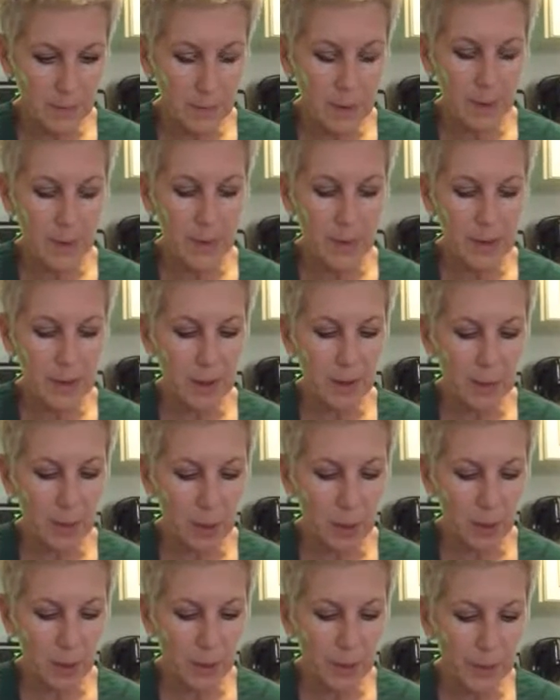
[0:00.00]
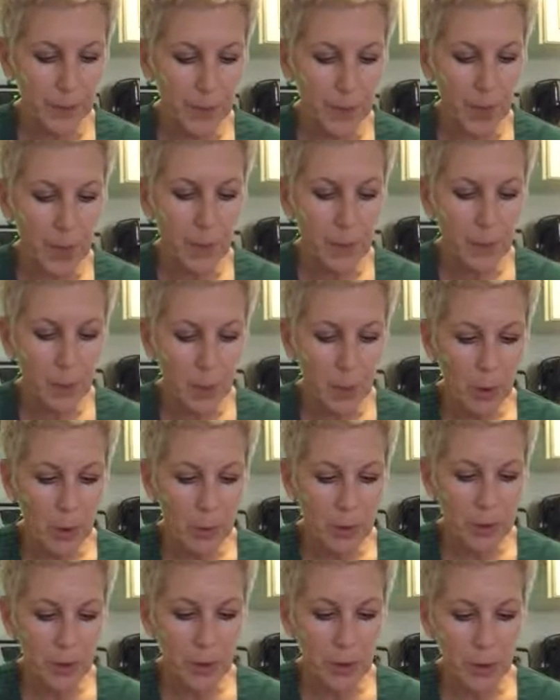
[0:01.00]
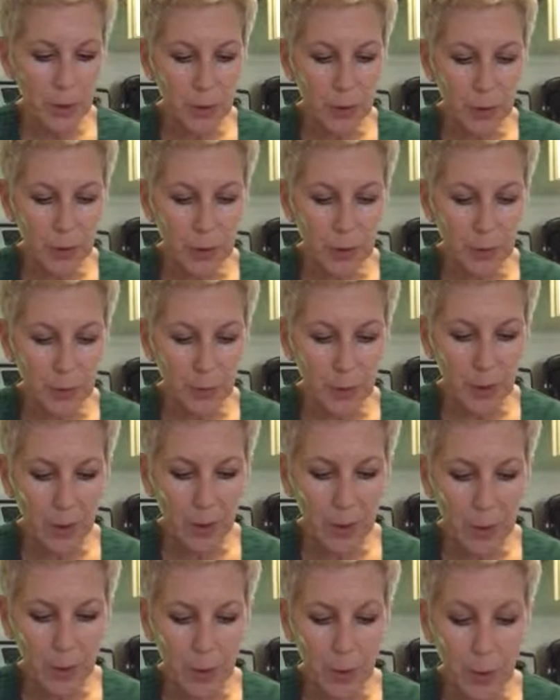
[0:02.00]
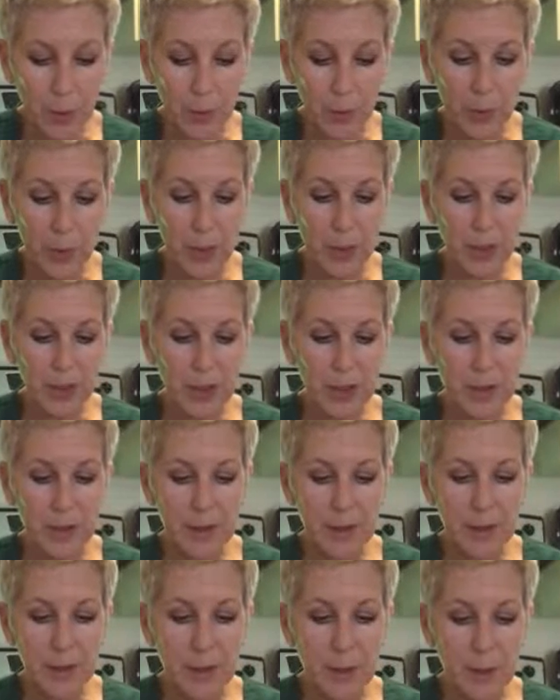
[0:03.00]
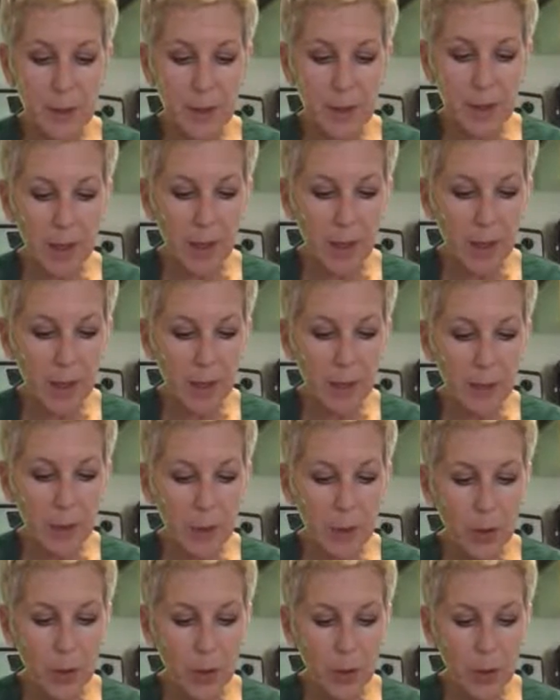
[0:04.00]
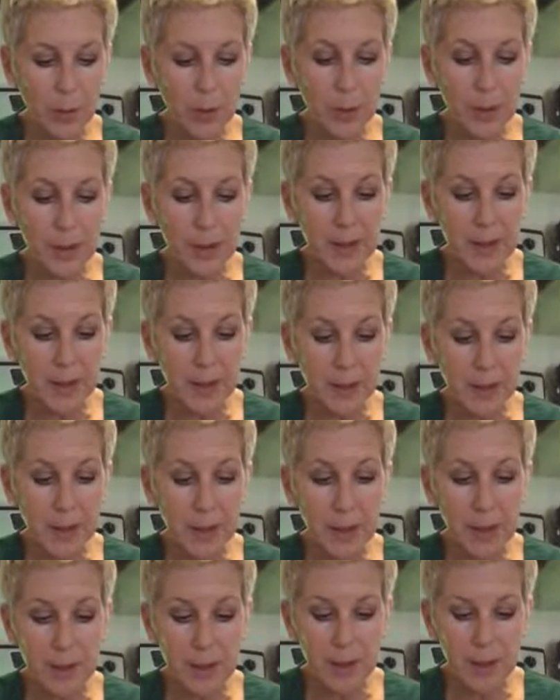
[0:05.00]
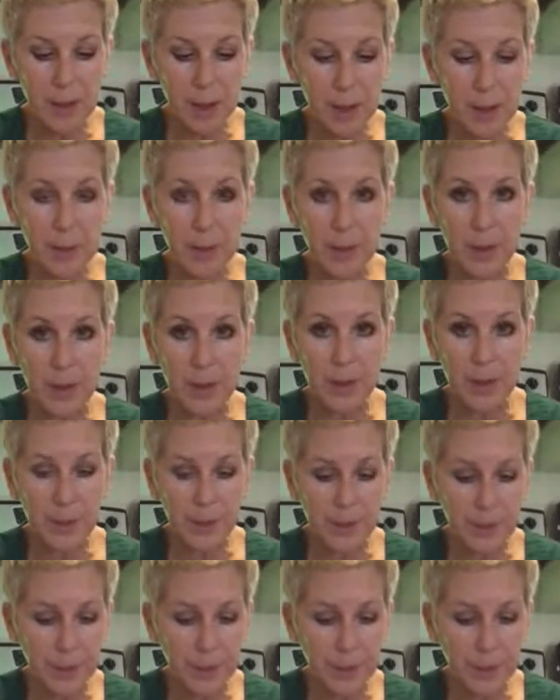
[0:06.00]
No, I said myrrh. Myrrh was used in burial preparations and was highly regarded by David and Solomon.